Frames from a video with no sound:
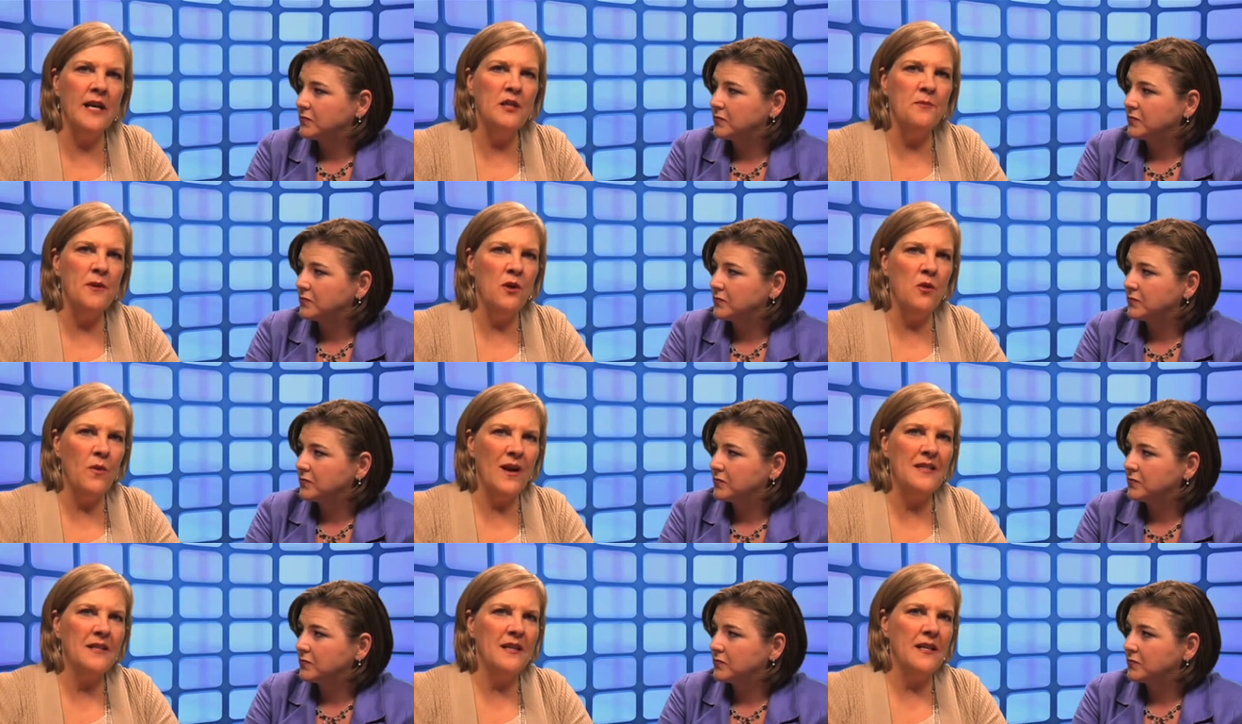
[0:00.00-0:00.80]
Speaker 1: has been
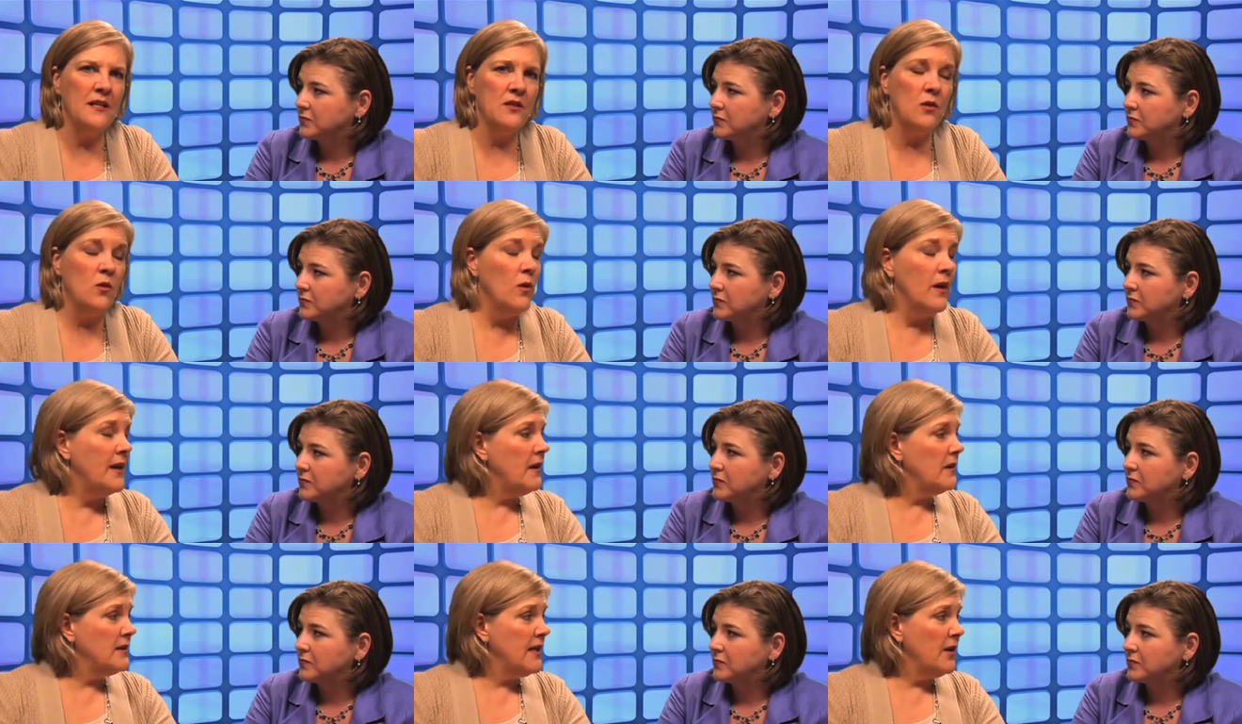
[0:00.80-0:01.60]
arrested at school.
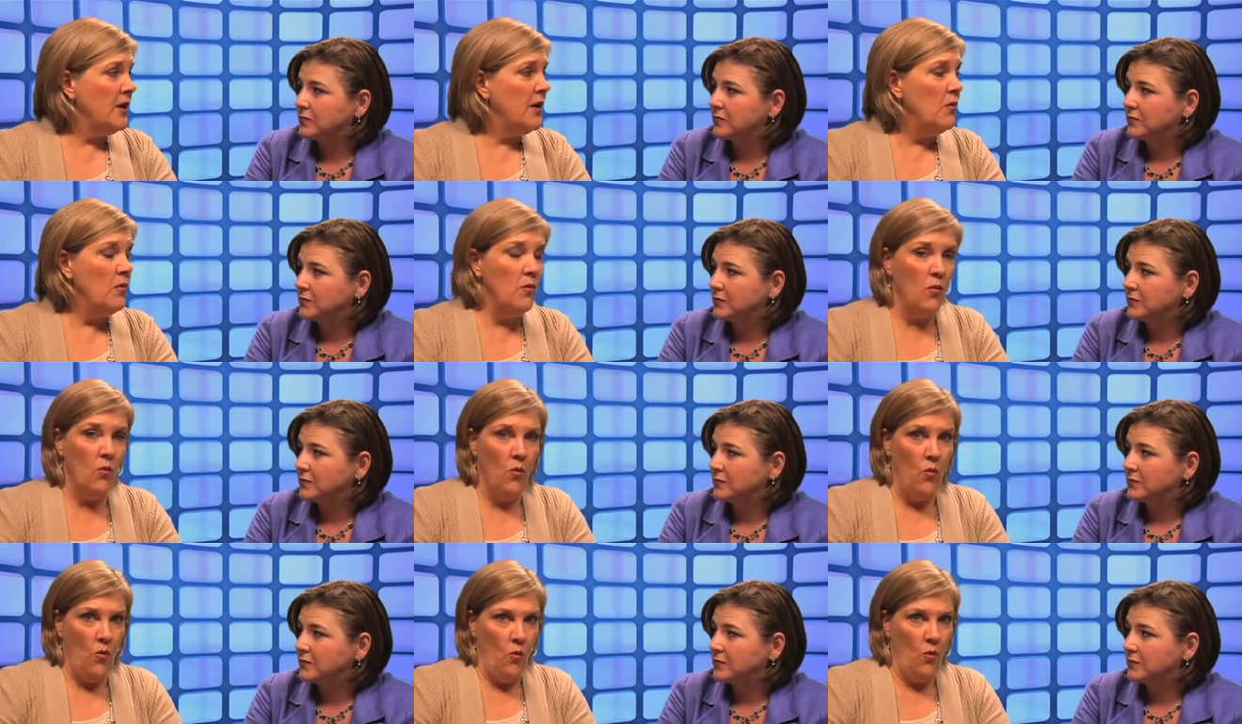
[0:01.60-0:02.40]
And I'll tell you,
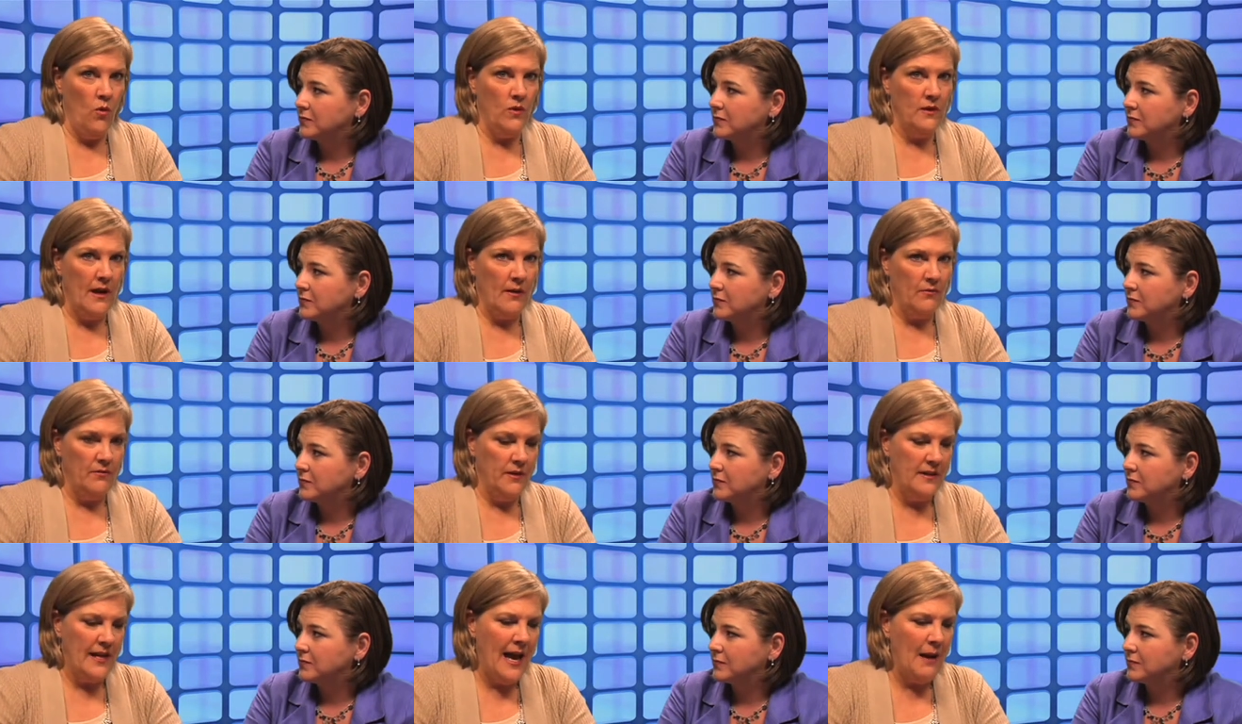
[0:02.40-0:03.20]
uh,
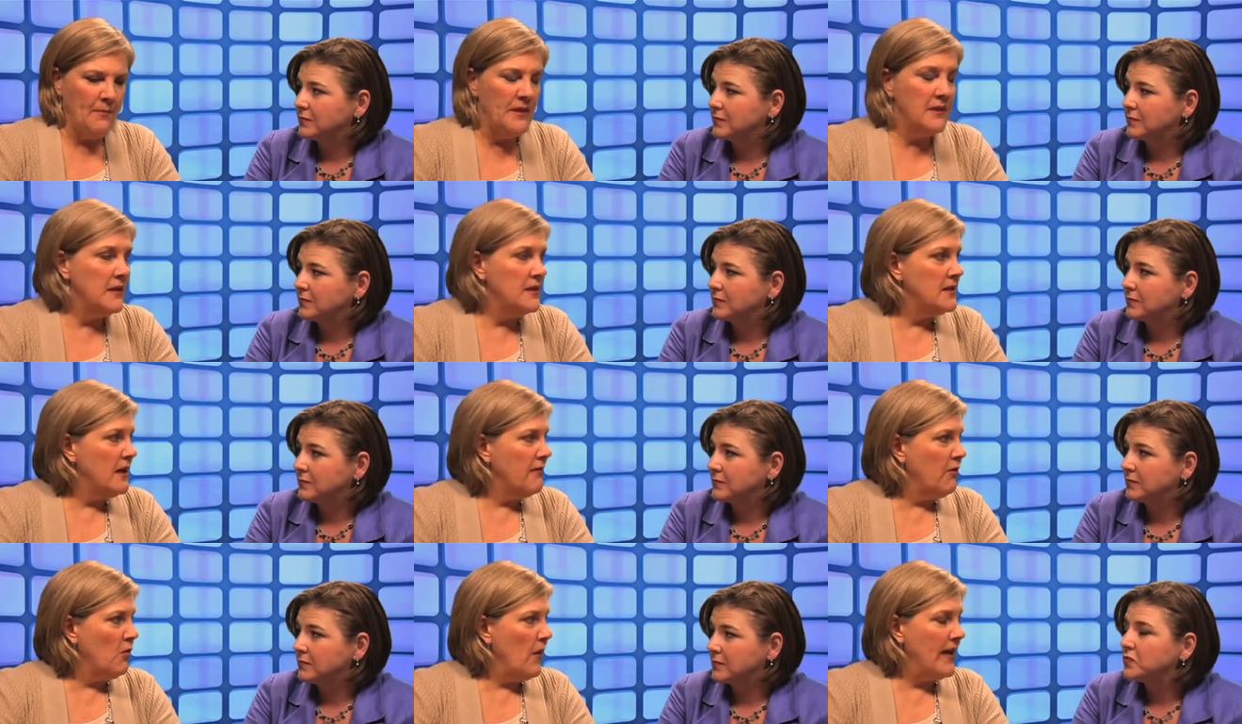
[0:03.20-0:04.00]
this happens in
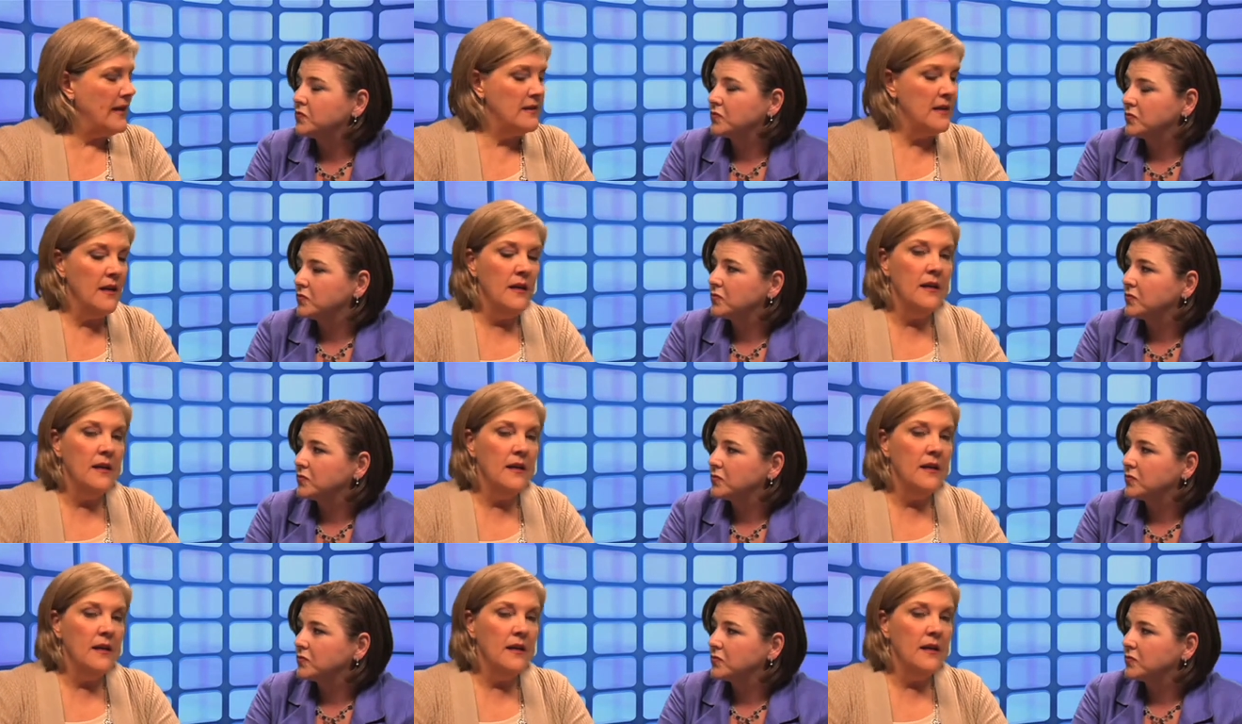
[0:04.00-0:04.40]
several ways.